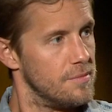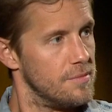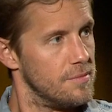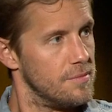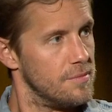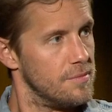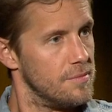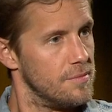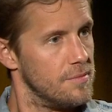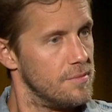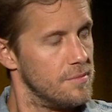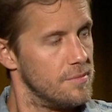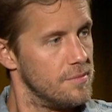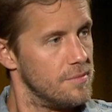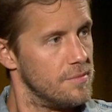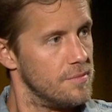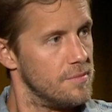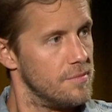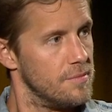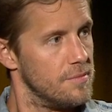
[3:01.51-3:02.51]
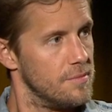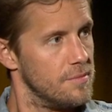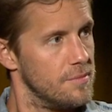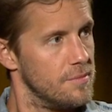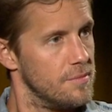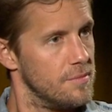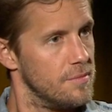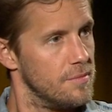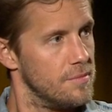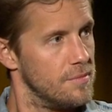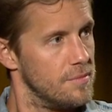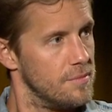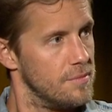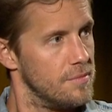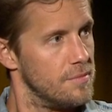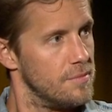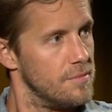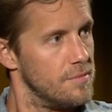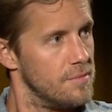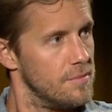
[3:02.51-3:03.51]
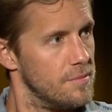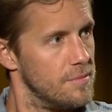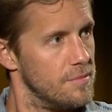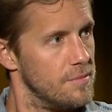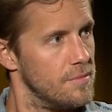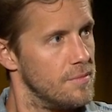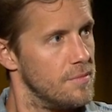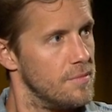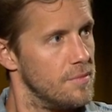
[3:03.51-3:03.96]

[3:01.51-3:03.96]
(silent)